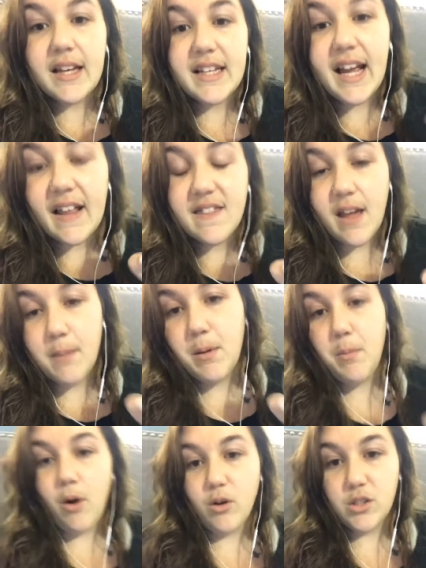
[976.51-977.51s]
Get them to
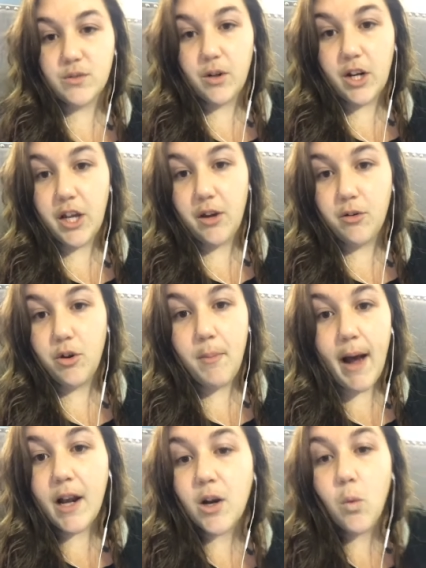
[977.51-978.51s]
post for you no
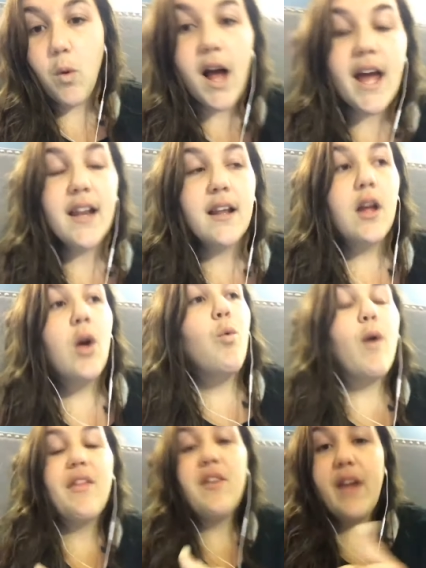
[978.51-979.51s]
matter what,
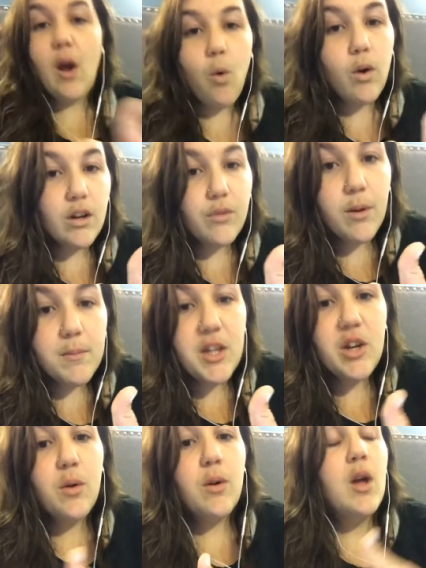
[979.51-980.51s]
whether they order from
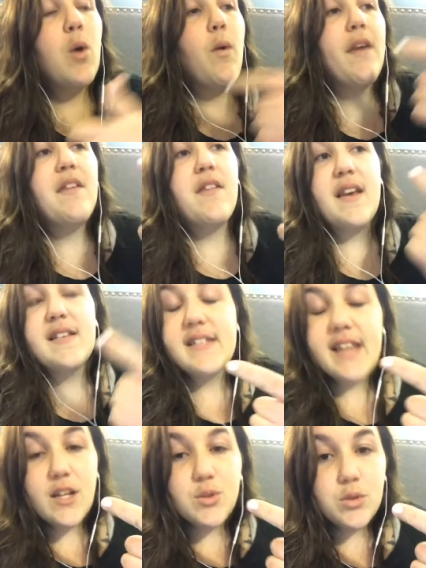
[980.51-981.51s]
you, whether they
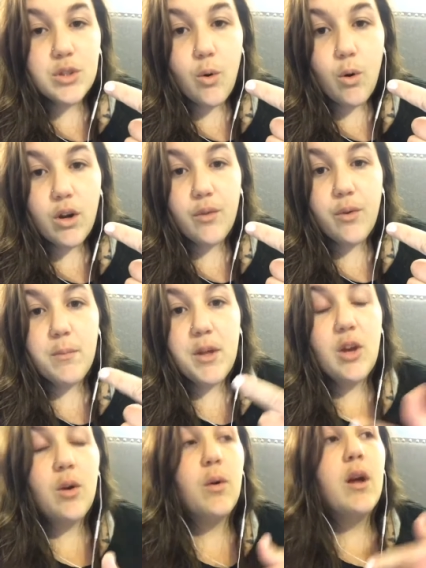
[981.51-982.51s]
schedule to order from
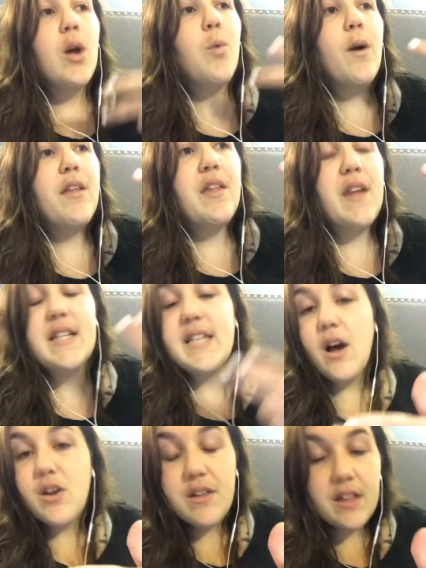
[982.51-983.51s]
you, whether they
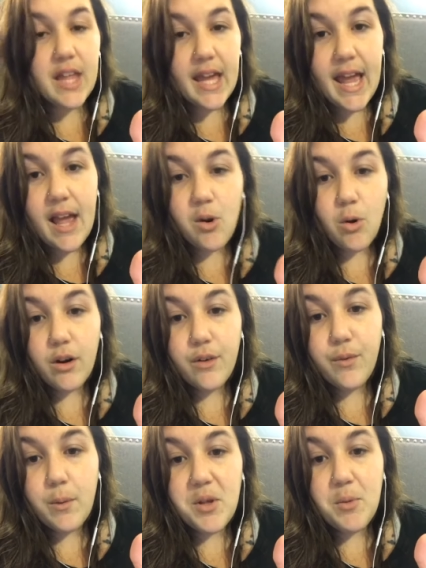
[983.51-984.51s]
tell you that they can't order
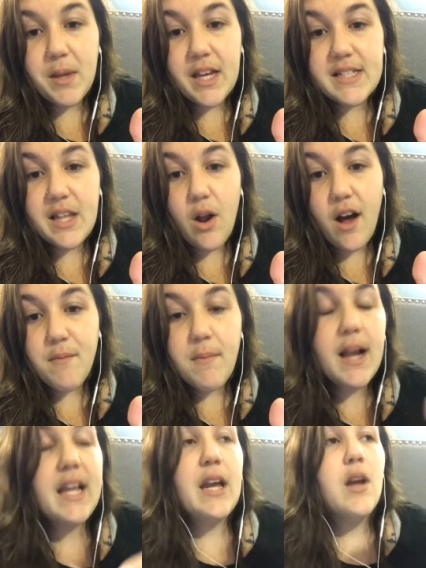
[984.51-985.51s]
from you because they don't have
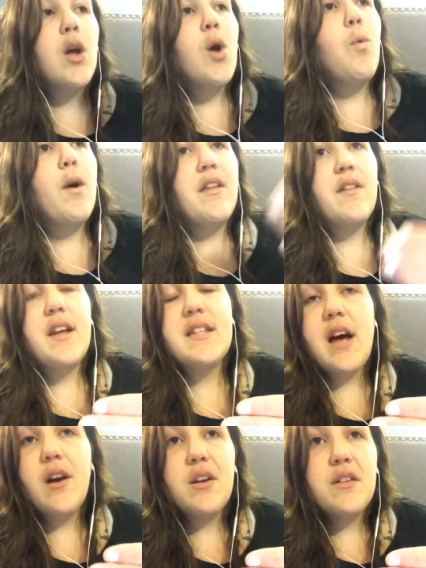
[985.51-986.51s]
money, whether they
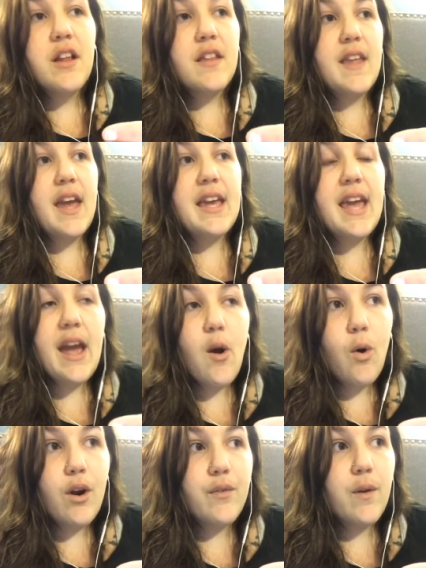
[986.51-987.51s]
tell you that they can't
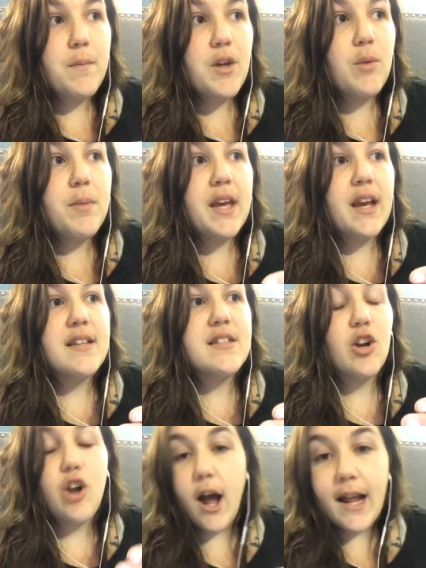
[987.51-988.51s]
order from you because
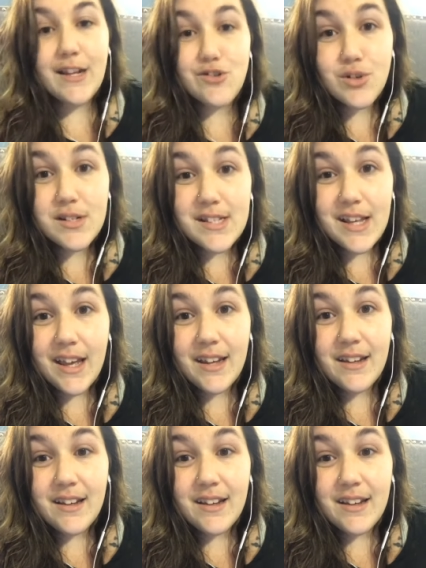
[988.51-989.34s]
they're not interested.